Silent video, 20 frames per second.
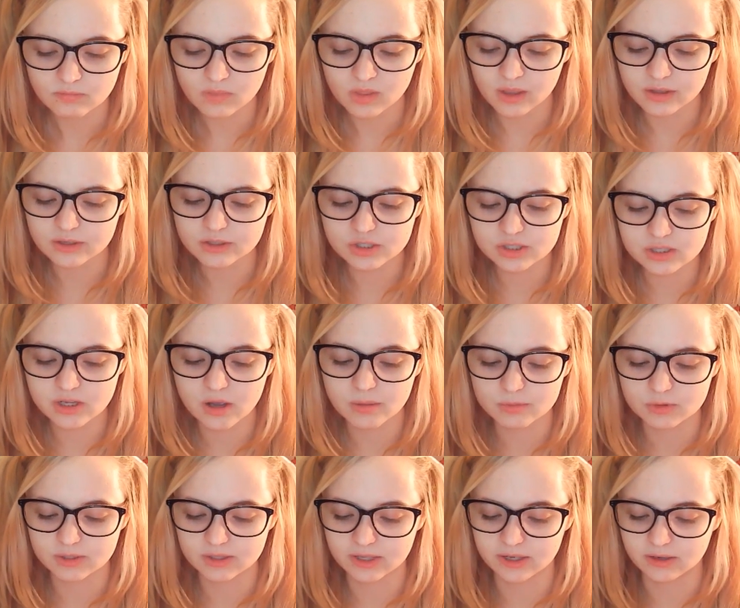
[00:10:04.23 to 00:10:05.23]
And it just
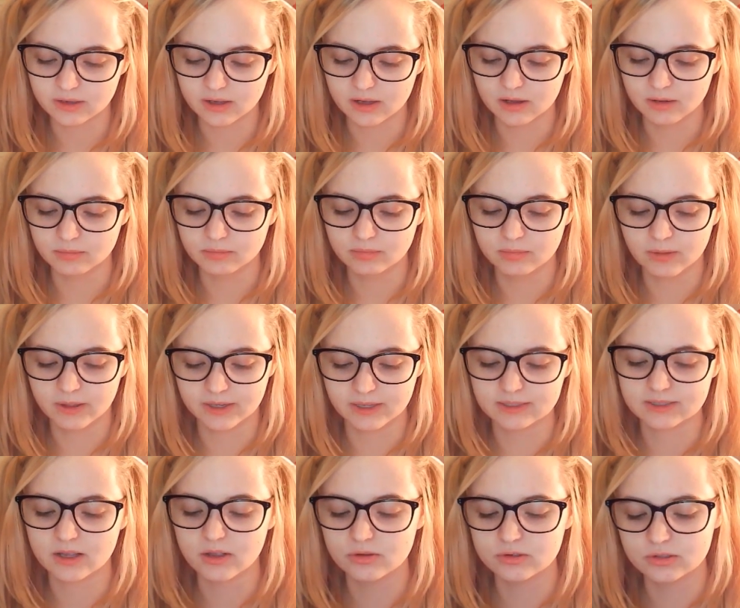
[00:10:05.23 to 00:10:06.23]
comes with like it
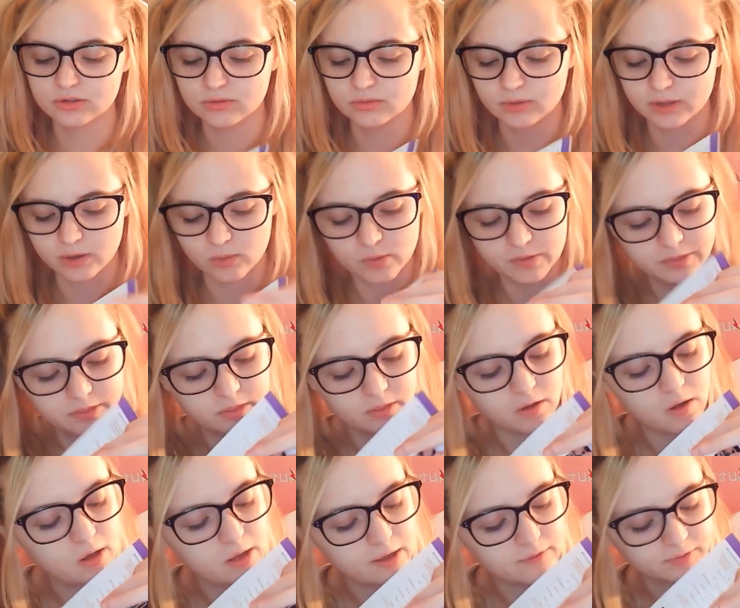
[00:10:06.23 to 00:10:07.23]
tells you like what
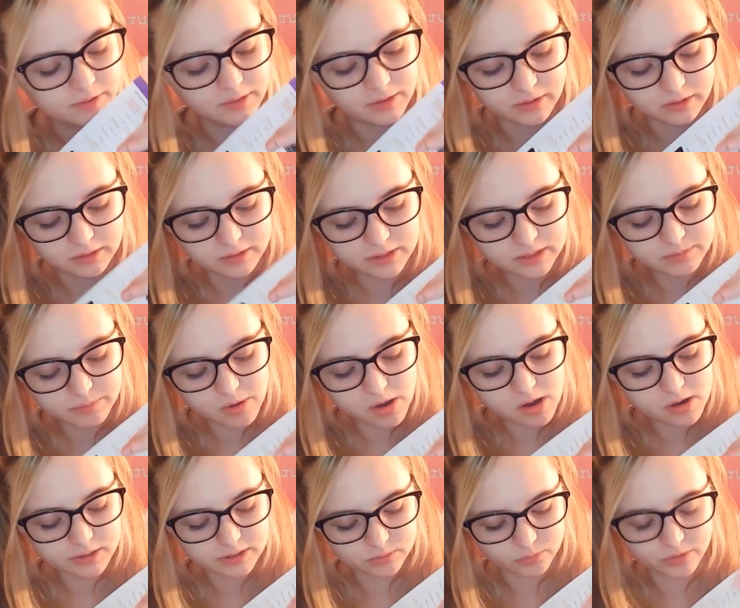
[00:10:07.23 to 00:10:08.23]
everything in this
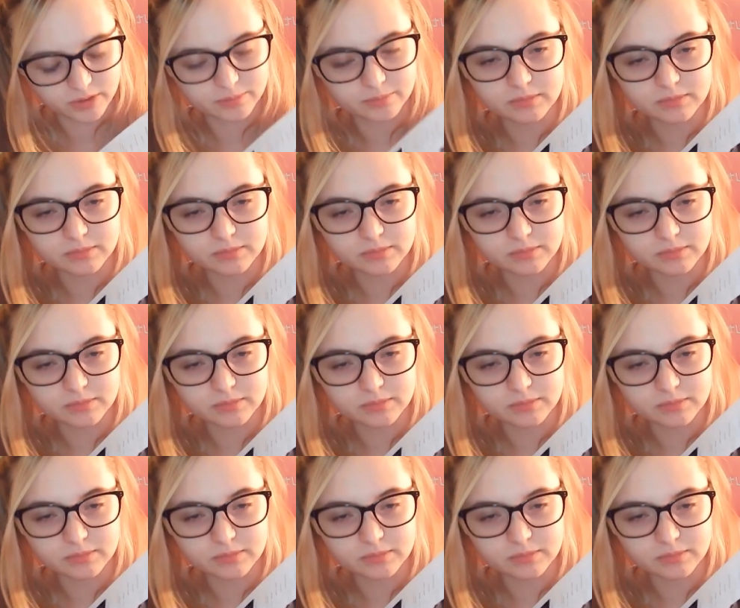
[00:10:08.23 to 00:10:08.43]
box and what it